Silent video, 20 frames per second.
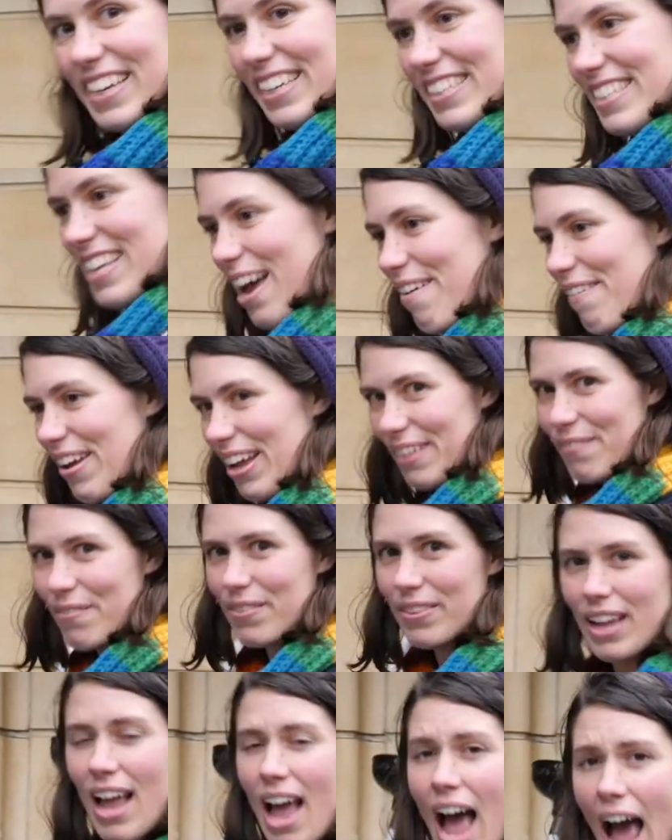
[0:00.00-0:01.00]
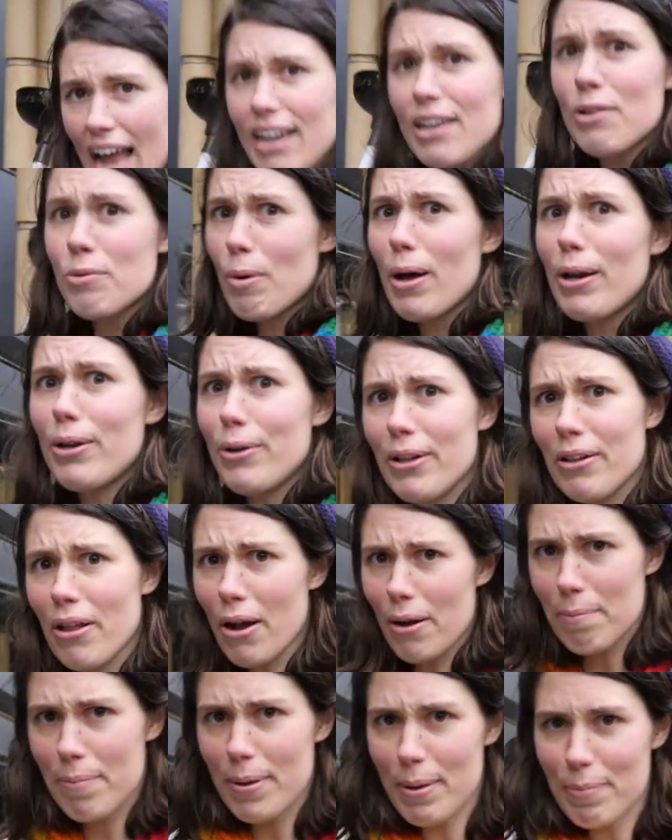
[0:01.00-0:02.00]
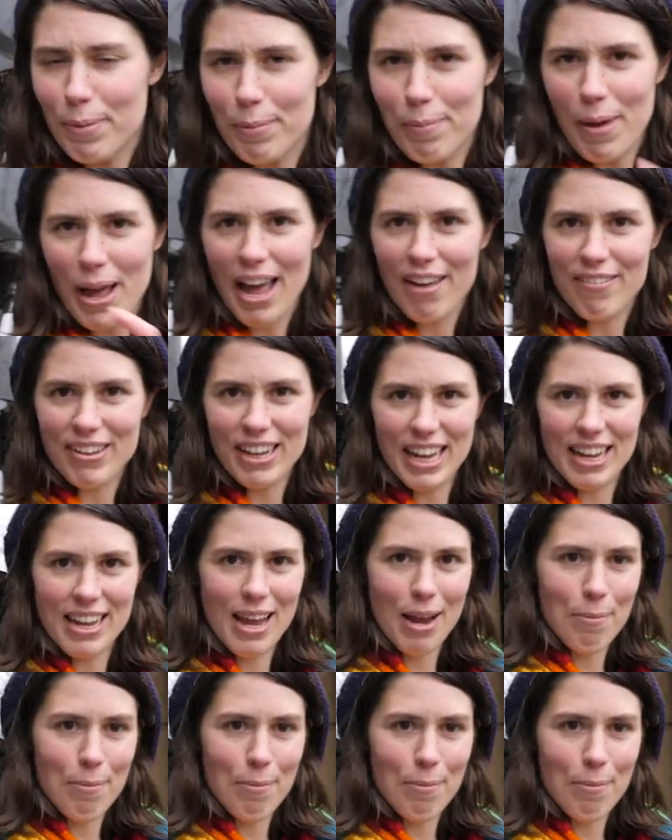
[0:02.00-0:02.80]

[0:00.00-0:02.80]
Good timing. I didn't want to alarm people by having a.